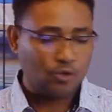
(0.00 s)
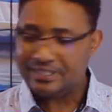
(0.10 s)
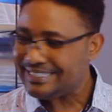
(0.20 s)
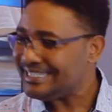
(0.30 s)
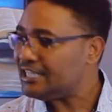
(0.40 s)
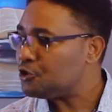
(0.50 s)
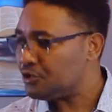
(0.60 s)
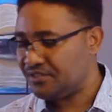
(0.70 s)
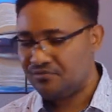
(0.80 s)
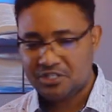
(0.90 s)

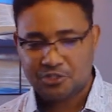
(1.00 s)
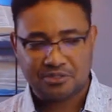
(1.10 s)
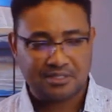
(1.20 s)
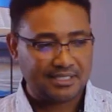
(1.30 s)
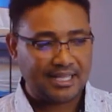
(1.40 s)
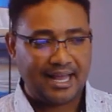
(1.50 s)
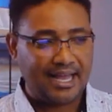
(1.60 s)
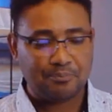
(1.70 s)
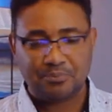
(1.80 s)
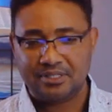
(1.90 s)
continental divisions that
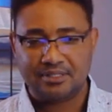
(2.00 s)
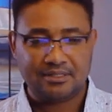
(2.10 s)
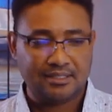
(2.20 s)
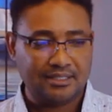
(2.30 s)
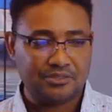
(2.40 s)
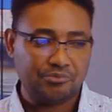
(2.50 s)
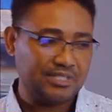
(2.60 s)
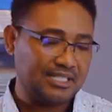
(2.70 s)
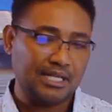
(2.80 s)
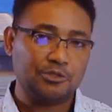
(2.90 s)
happened as a
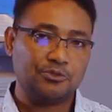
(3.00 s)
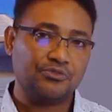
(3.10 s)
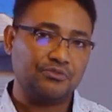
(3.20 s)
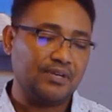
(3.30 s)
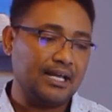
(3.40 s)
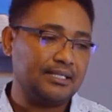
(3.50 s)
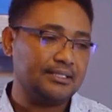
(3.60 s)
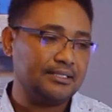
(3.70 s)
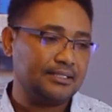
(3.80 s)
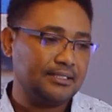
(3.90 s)
result of the
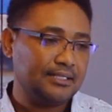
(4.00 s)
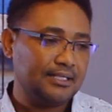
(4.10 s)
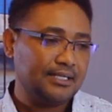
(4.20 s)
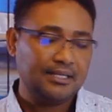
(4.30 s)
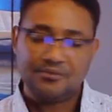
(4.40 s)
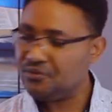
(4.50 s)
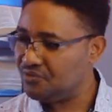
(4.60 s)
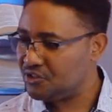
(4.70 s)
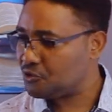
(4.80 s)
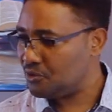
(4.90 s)
flood. That
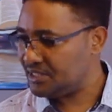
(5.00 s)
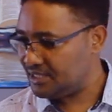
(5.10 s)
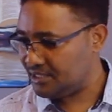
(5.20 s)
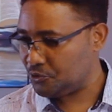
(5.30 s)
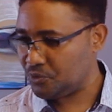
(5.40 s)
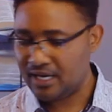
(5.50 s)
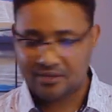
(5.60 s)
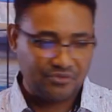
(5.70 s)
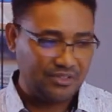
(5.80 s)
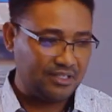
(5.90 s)
these continents, we
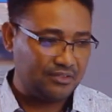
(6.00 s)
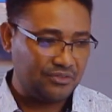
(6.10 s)
have the